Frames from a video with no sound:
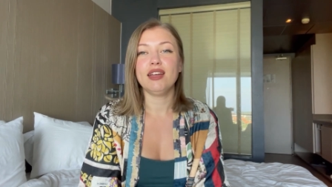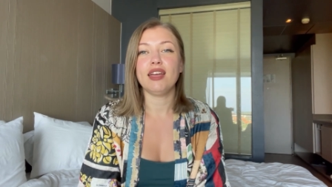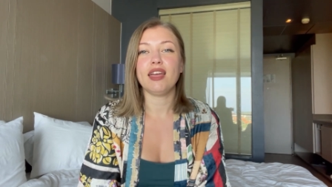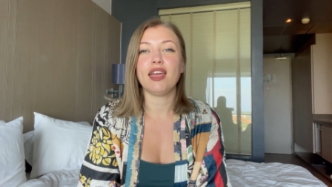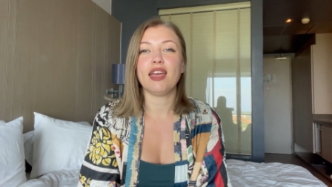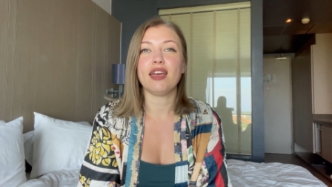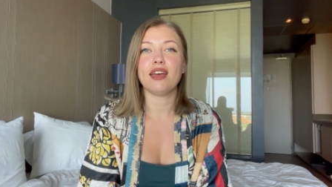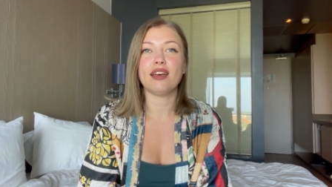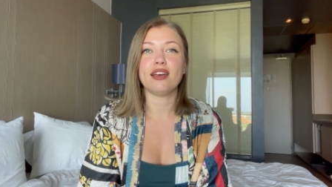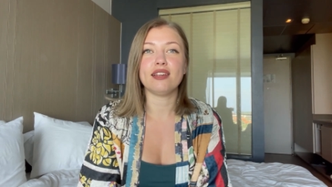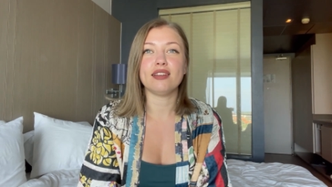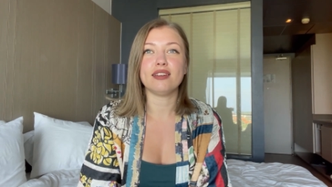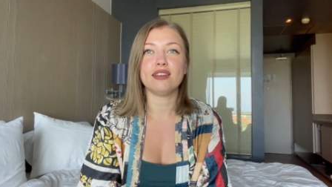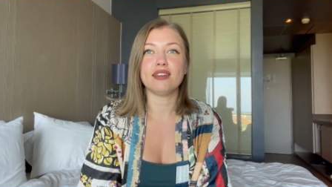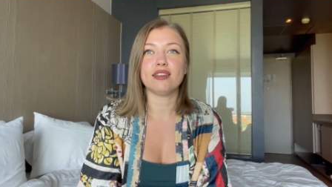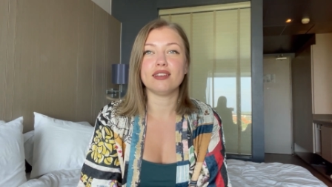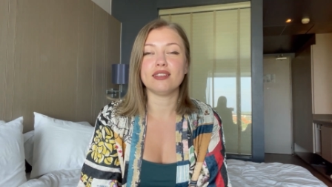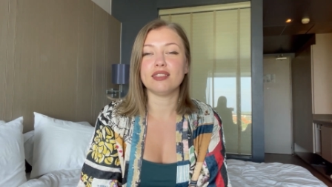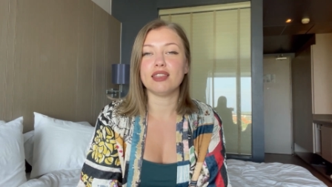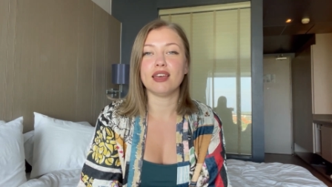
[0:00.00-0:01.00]
and
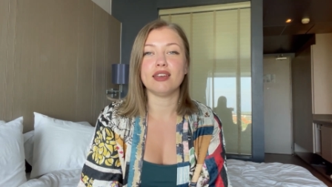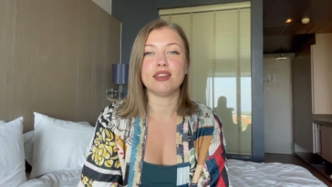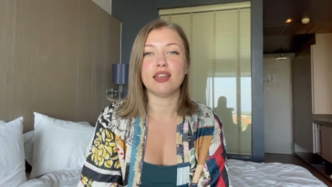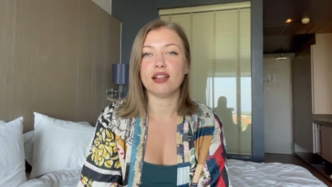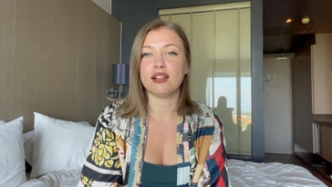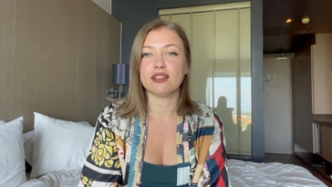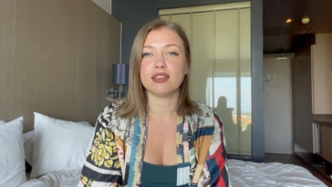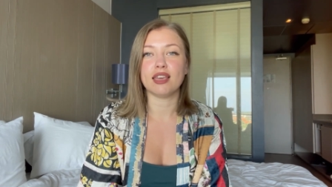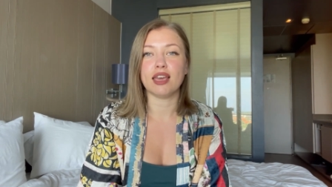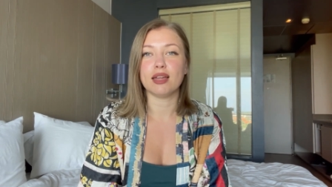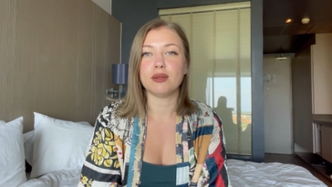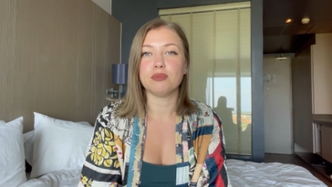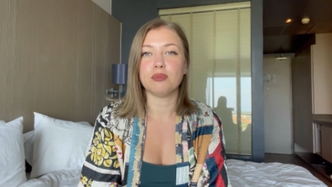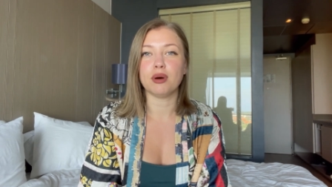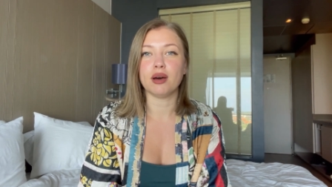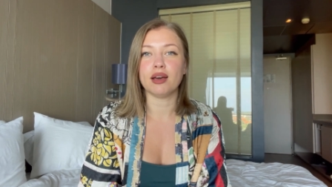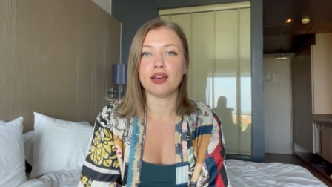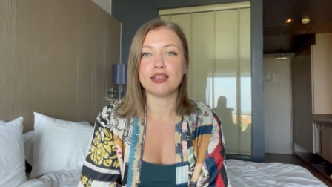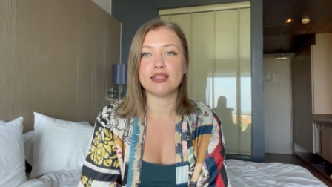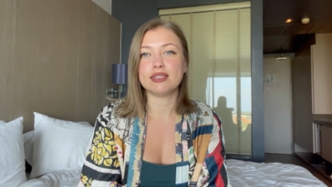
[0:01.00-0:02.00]
then I'll get
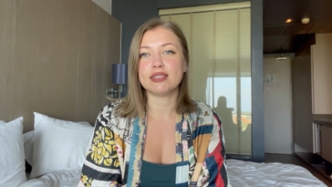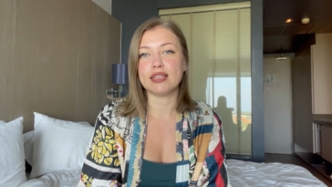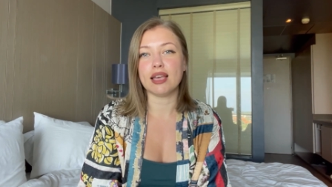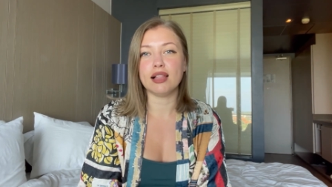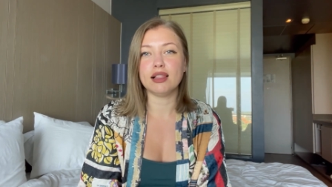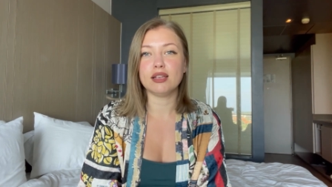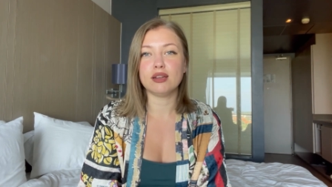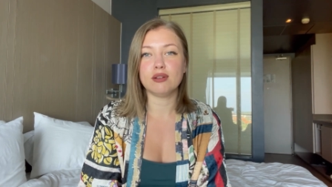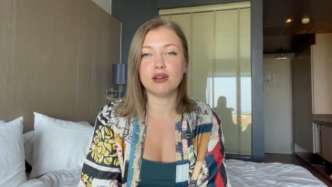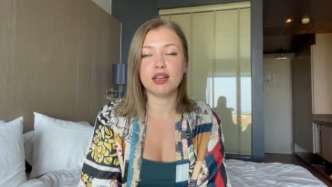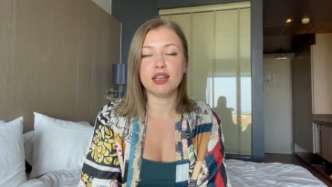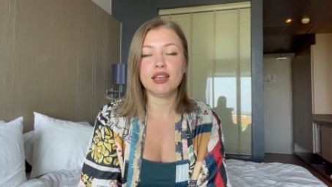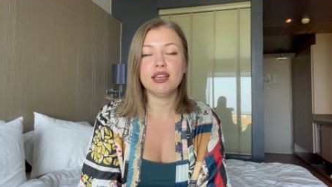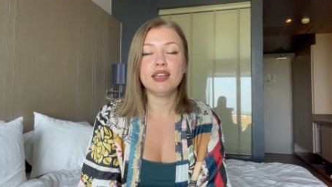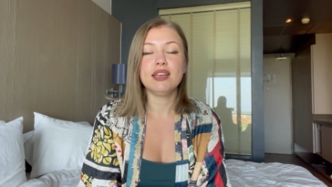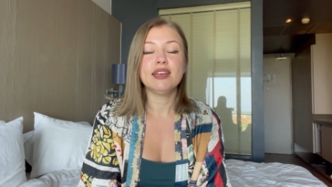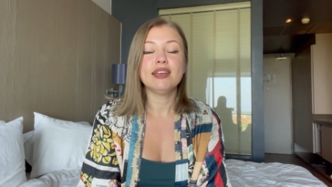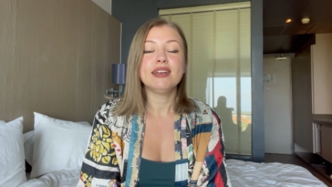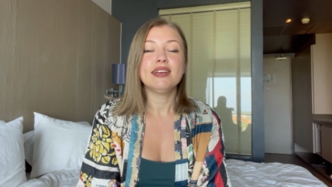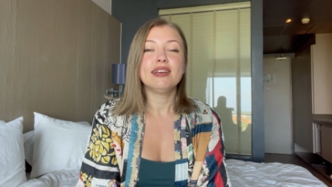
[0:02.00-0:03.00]
my salary
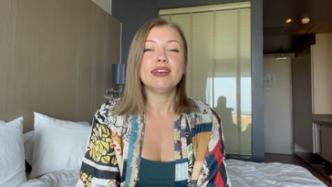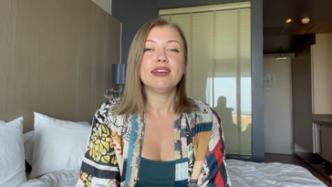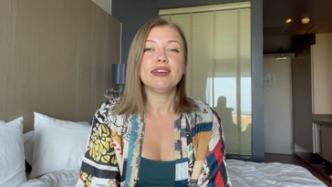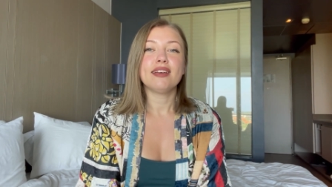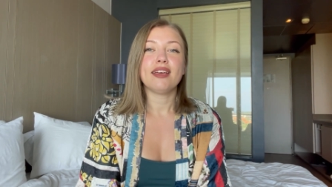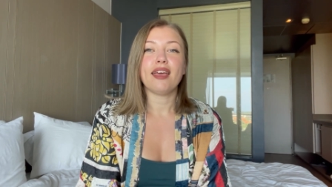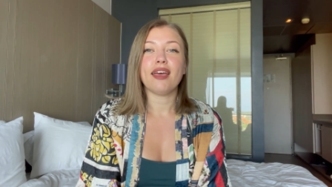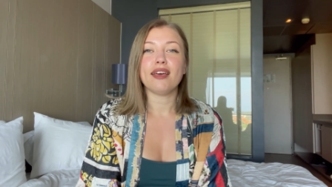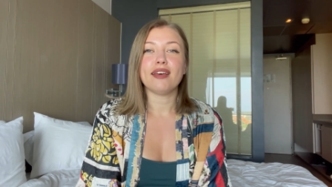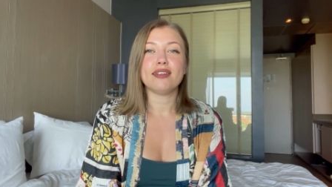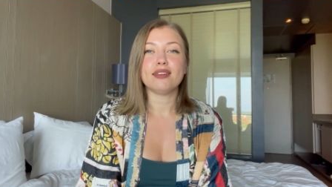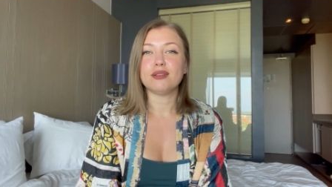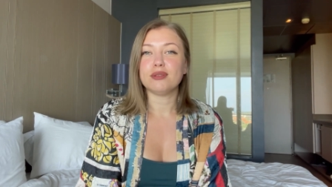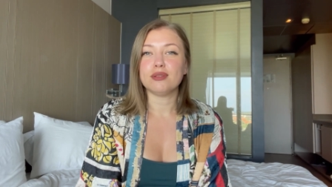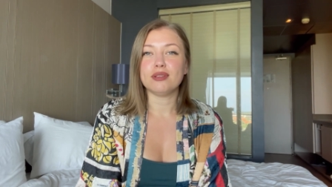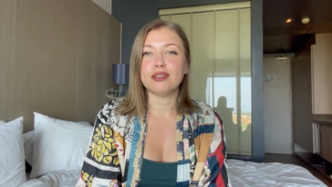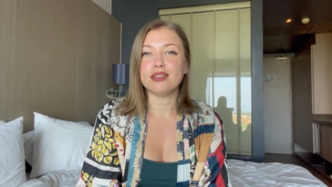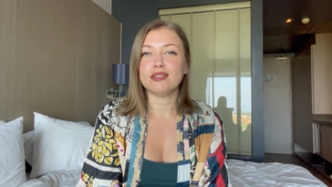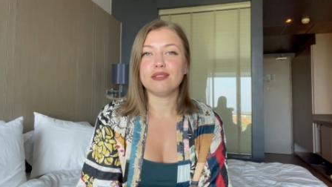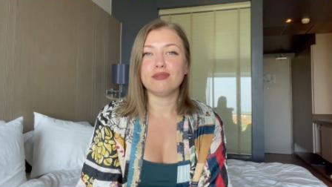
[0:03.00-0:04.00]
and
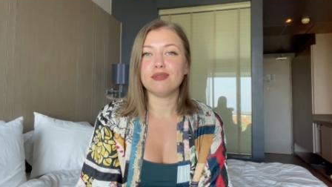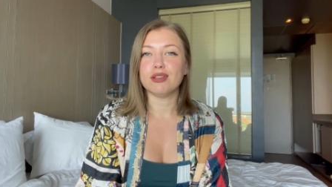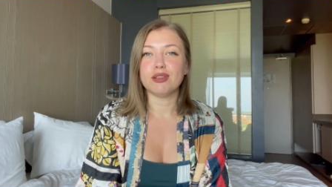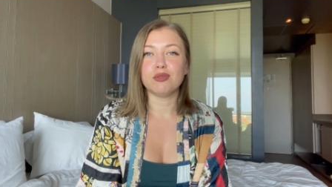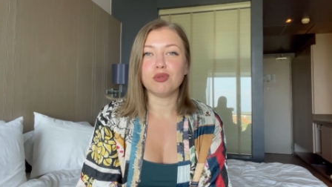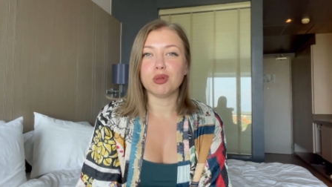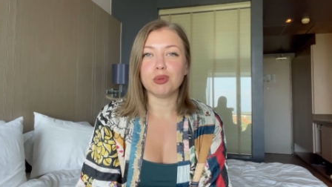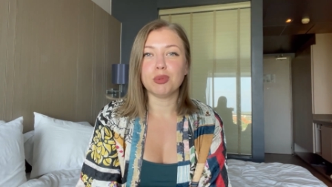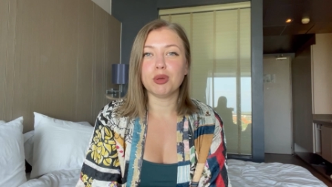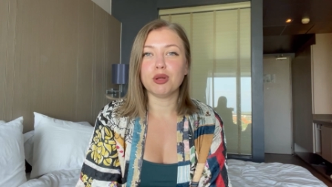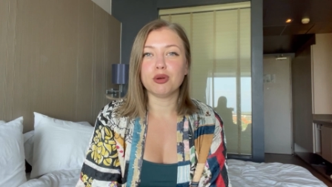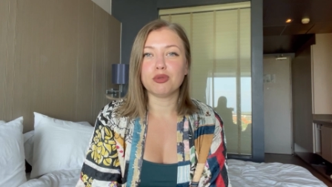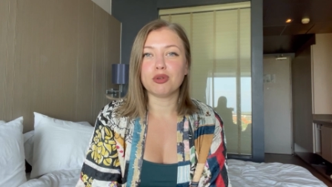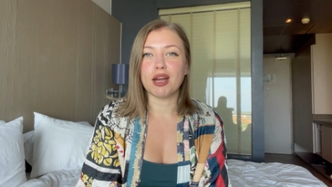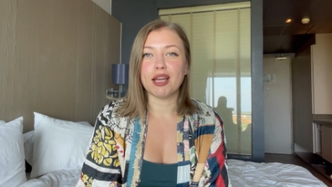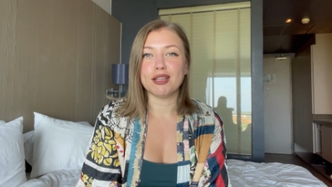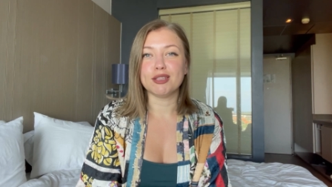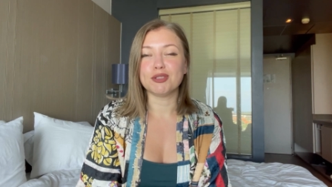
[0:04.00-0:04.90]
it will be all right.